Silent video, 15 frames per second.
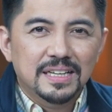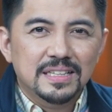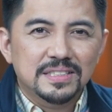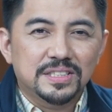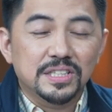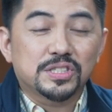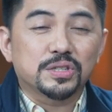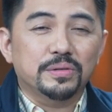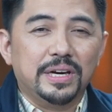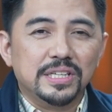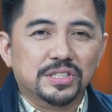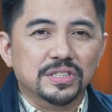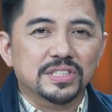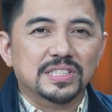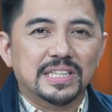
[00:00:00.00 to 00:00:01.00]

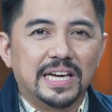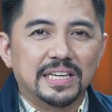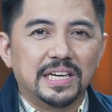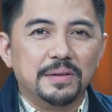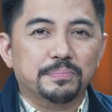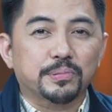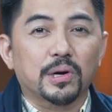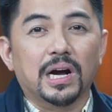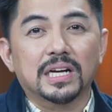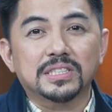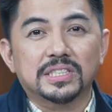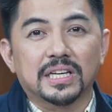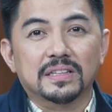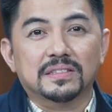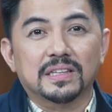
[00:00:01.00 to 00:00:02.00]
Situations like a
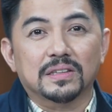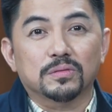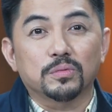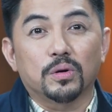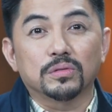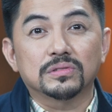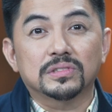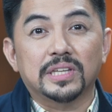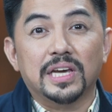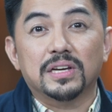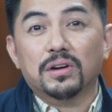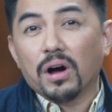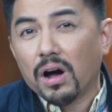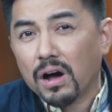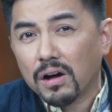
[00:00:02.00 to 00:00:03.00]
project that won't
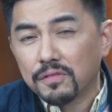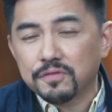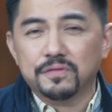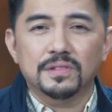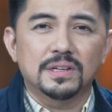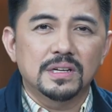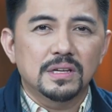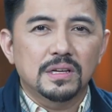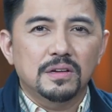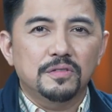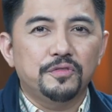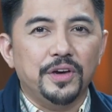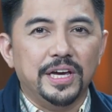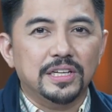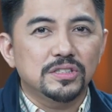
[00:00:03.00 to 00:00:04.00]
take off,
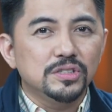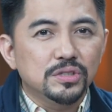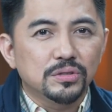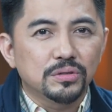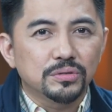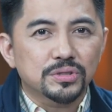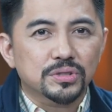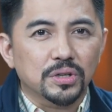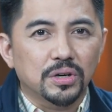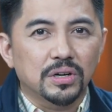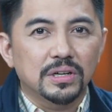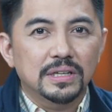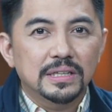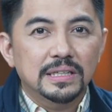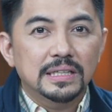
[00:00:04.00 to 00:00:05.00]
fake news, or
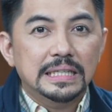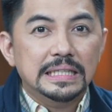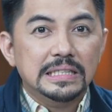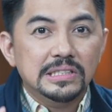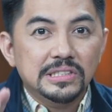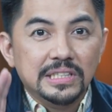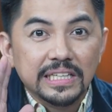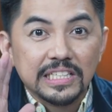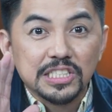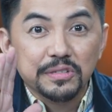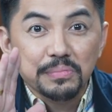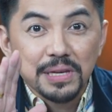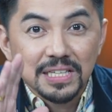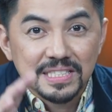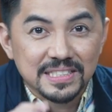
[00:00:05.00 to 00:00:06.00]

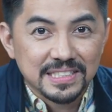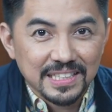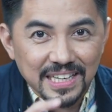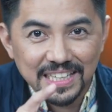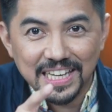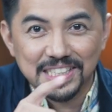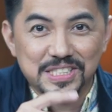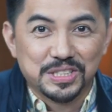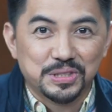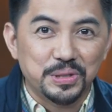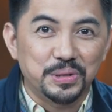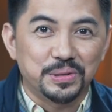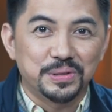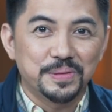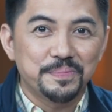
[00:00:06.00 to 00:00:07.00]
chismis against
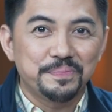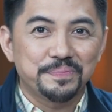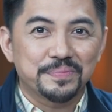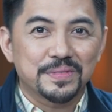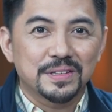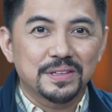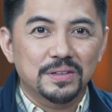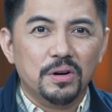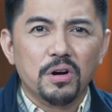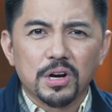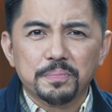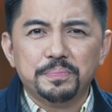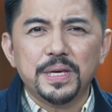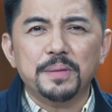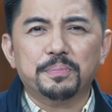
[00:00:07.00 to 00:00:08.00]
you.
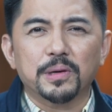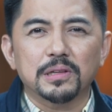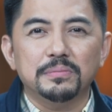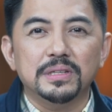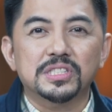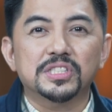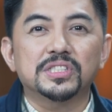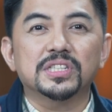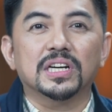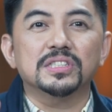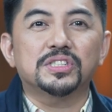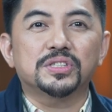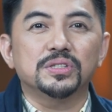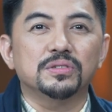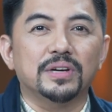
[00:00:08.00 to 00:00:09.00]
Or people
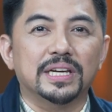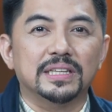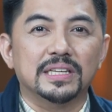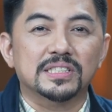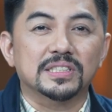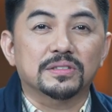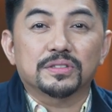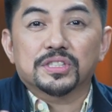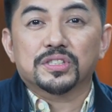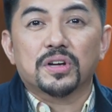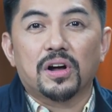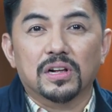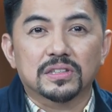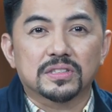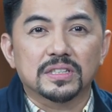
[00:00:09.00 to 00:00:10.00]
misjudge you and as a
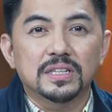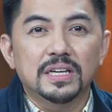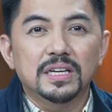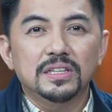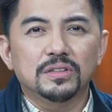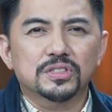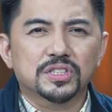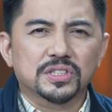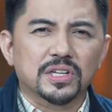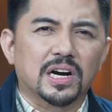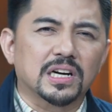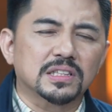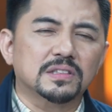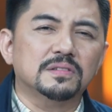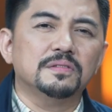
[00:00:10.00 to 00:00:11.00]
result, you
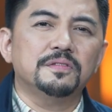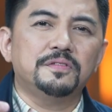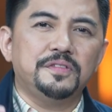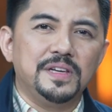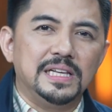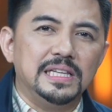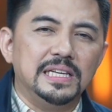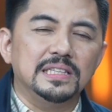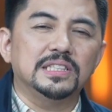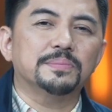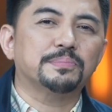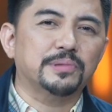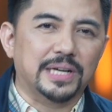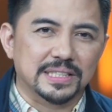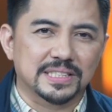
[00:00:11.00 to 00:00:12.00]
start feeling
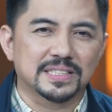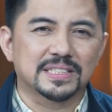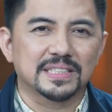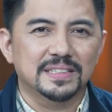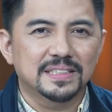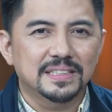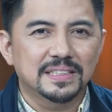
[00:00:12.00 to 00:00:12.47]
depressed.